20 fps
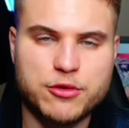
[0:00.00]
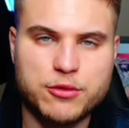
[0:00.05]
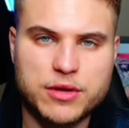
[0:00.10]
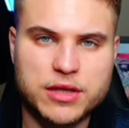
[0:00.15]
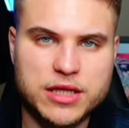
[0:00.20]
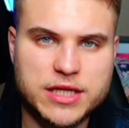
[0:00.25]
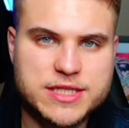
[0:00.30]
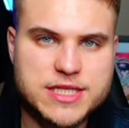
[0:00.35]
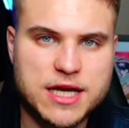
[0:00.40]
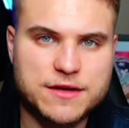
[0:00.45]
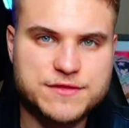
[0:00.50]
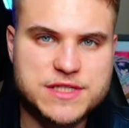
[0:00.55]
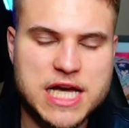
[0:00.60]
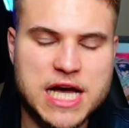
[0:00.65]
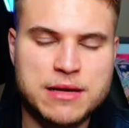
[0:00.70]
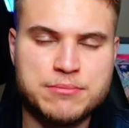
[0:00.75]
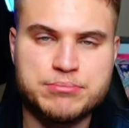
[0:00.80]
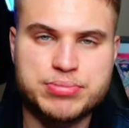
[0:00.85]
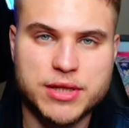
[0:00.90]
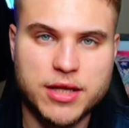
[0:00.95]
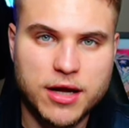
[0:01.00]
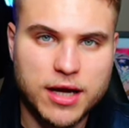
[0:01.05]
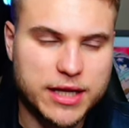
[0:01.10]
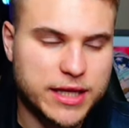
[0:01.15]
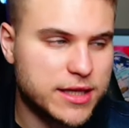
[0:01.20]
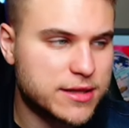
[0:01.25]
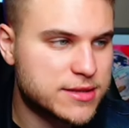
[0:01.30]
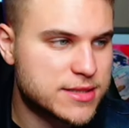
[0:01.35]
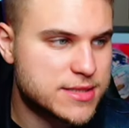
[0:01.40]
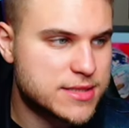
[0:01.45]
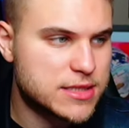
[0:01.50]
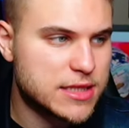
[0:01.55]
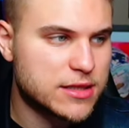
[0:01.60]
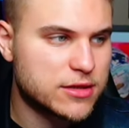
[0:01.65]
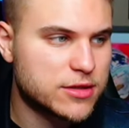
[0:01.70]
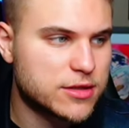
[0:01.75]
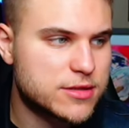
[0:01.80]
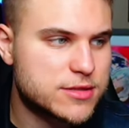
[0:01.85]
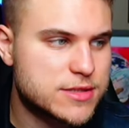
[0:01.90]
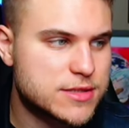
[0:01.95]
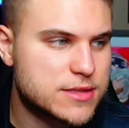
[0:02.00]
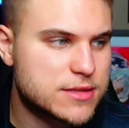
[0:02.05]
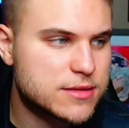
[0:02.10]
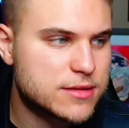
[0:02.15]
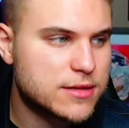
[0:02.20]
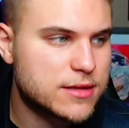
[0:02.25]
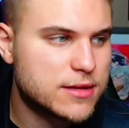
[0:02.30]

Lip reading: really tough time blocking the Steelers.